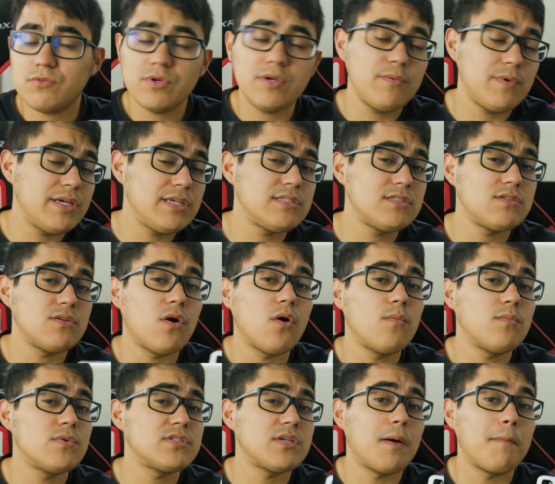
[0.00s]
weeks to
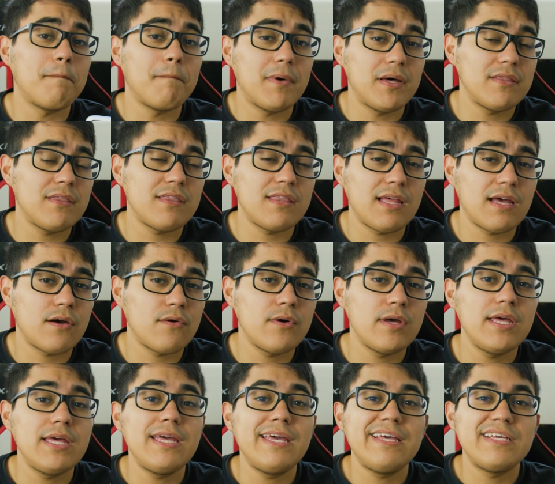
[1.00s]
almost a month now.
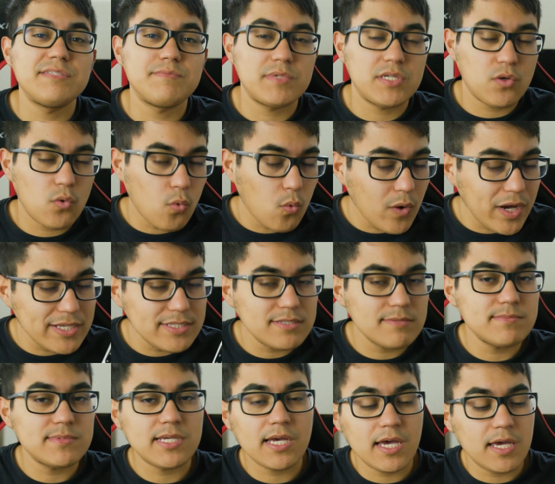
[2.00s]
It's been quite
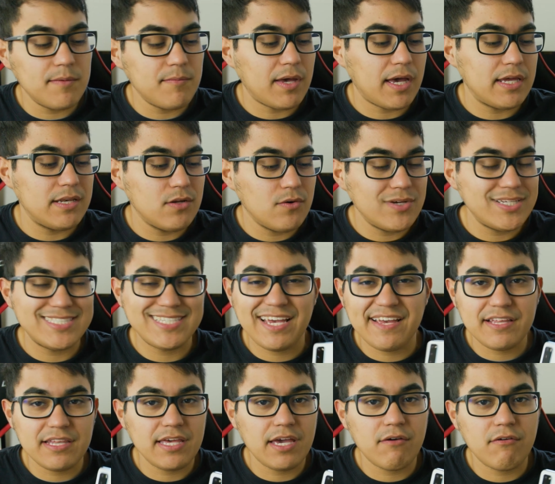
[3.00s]
some time. I know
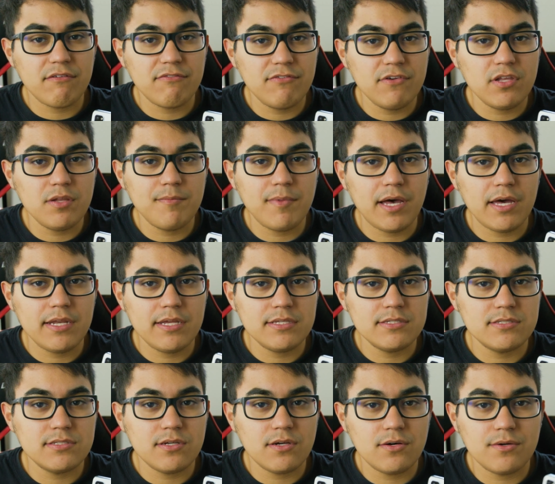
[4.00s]
exactly how I feel about
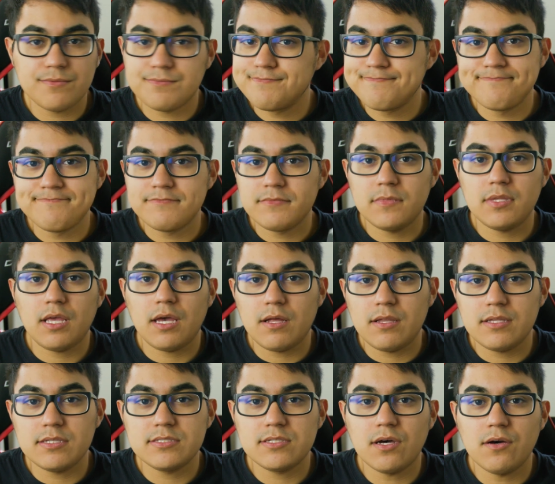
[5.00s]
it, so
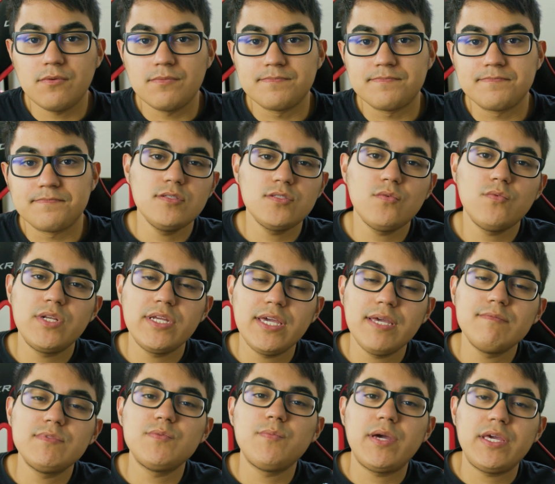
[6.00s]
let's go. So when it
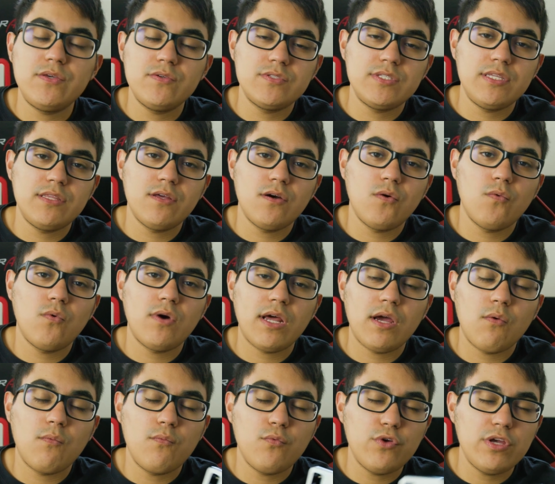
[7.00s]
came to my using though, what
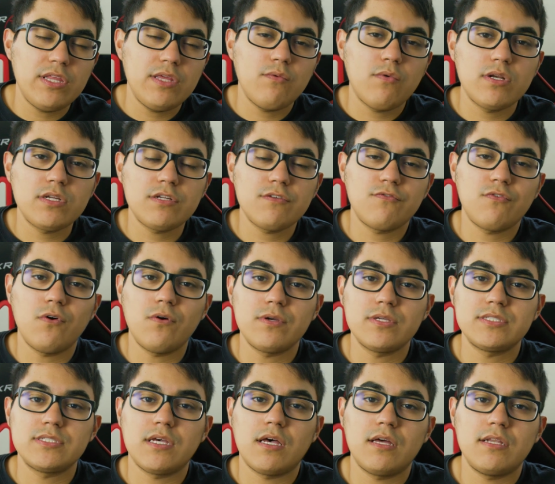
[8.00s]
I really wanted to
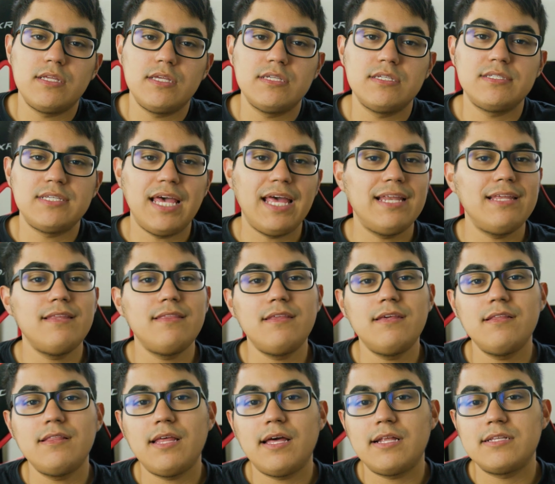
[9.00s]
focus on is
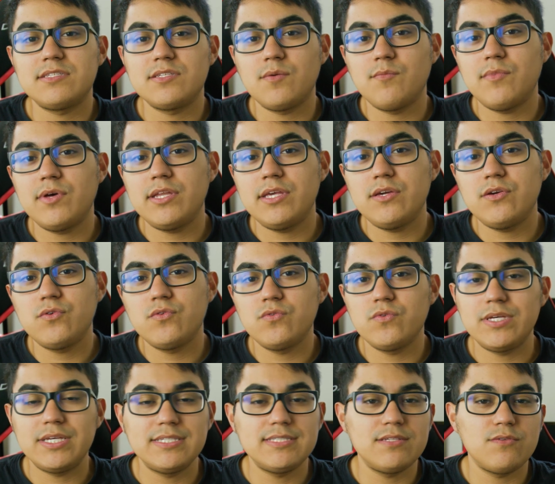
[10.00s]
anything that somebody who
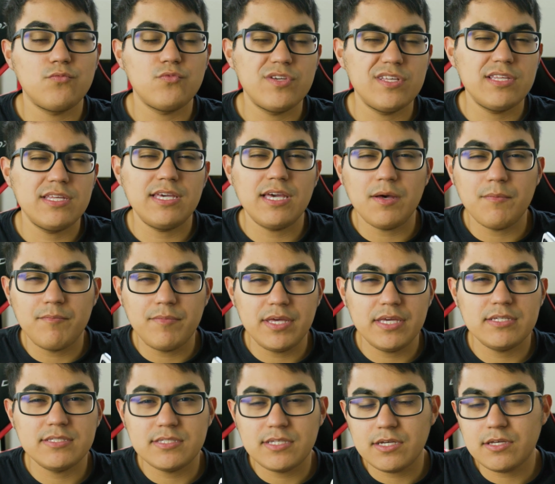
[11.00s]
isn't really a
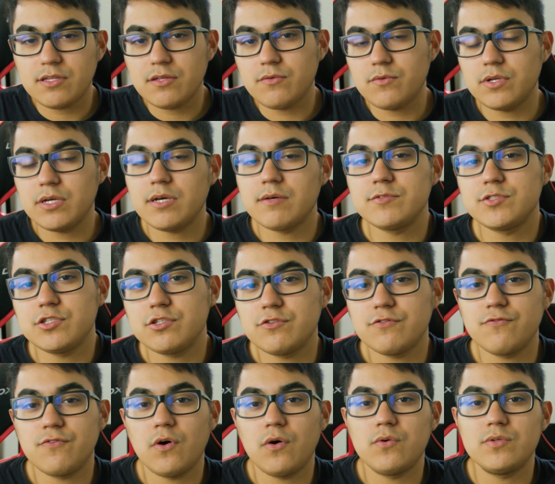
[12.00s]
big stickler when it comes to their
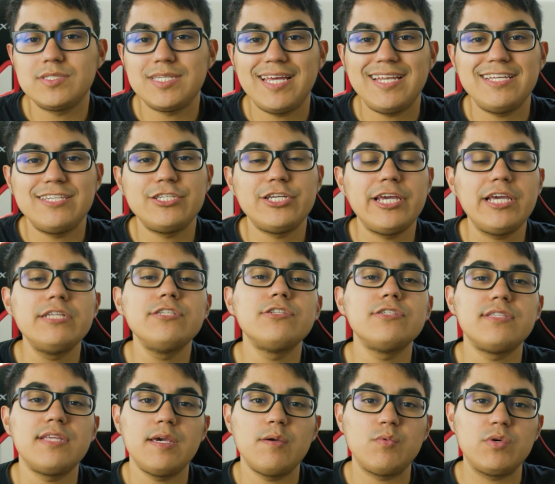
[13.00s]
phones, any
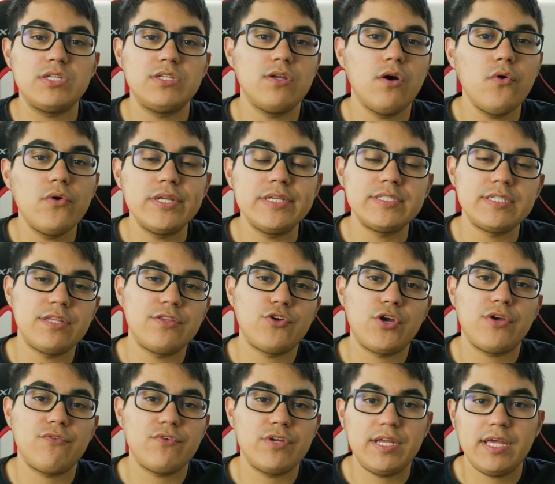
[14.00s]
changes they would notice in their
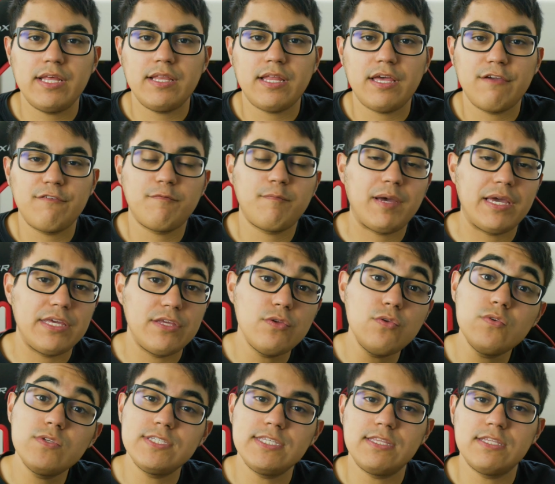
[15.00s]
everyday life by
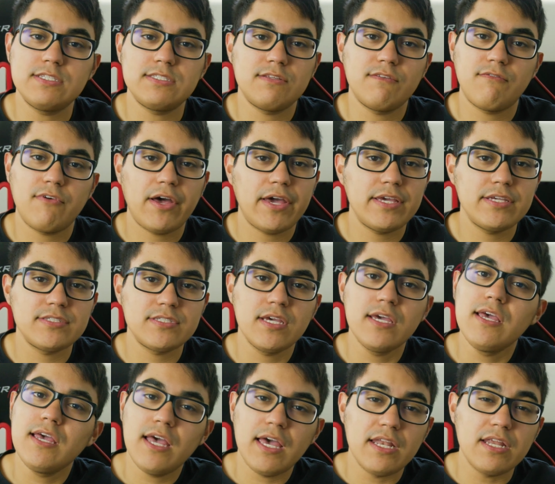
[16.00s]
using this device.
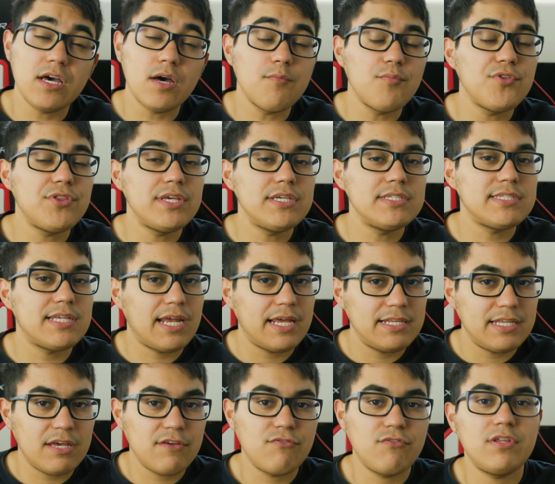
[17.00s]
And a couple things that I
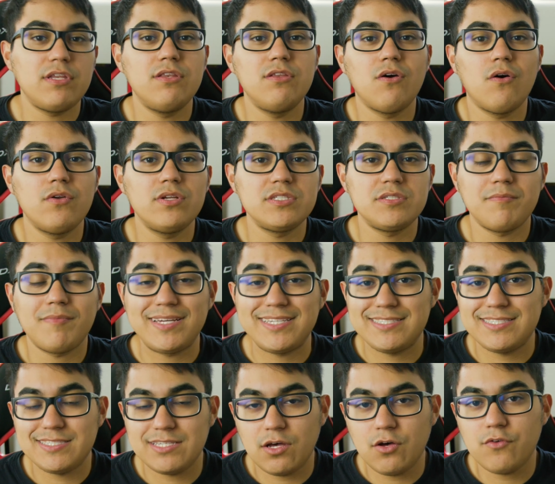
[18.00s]
definitely noticed
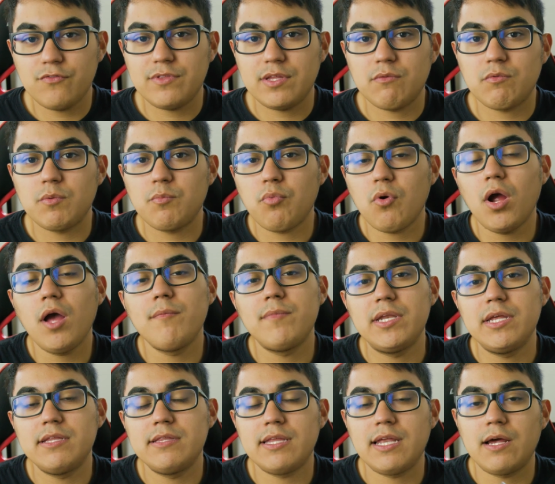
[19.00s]
myself that were
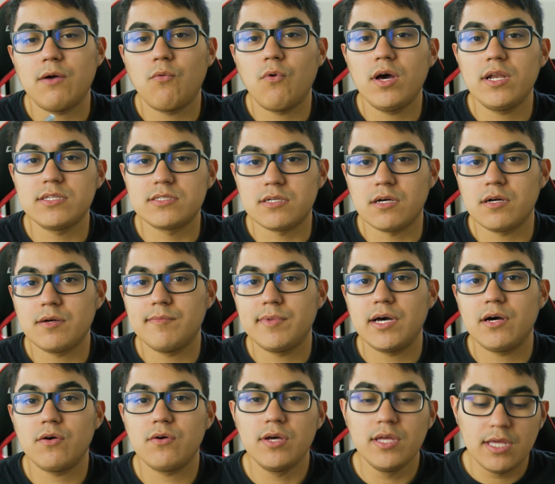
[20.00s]
prominent that I want to talk
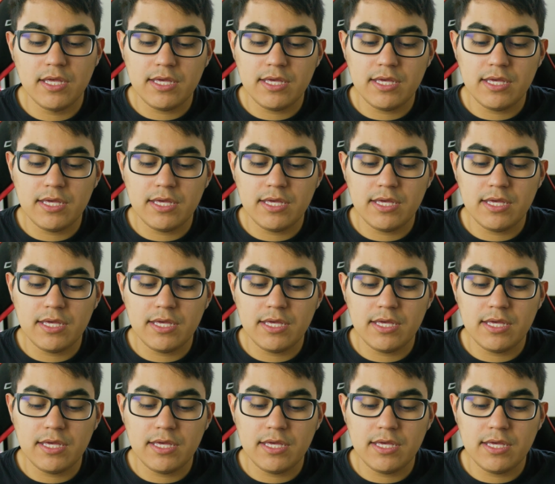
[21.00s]
about